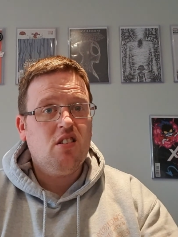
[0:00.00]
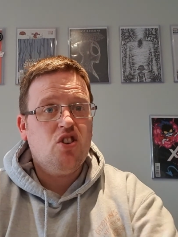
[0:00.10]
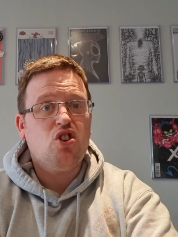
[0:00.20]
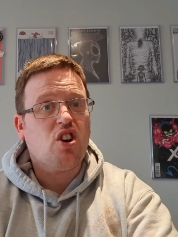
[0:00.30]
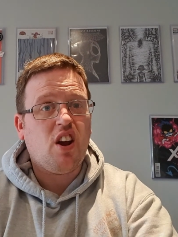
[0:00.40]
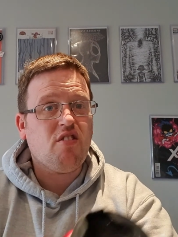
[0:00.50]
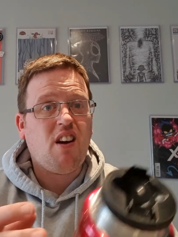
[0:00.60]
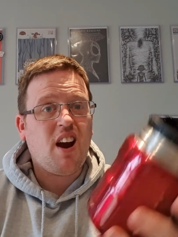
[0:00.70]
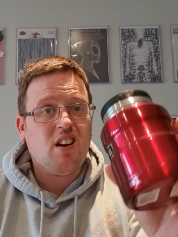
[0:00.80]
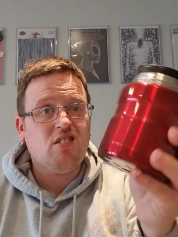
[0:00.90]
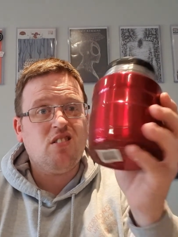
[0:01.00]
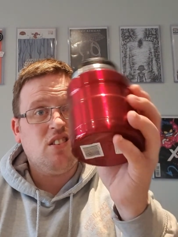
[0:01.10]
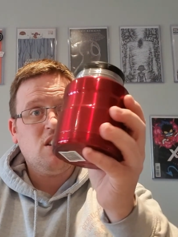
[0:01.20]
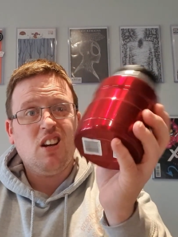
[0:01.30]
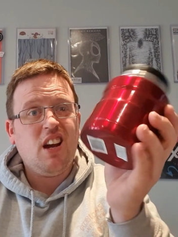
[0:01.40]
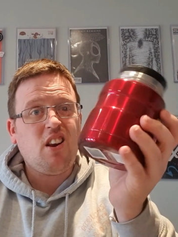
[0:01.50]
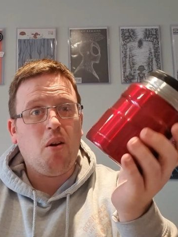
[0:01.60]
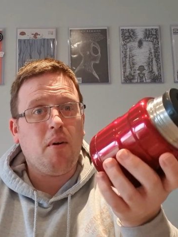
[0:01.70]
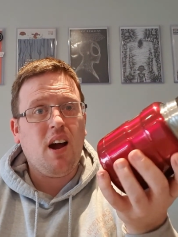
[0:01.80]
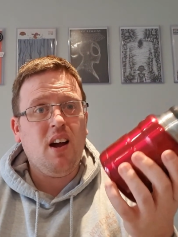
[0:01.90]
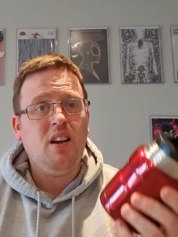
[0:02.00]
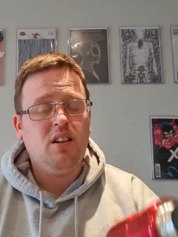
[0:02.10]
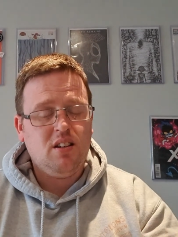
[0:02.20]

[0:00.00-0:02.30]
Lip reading: chuck it around, it don't matter.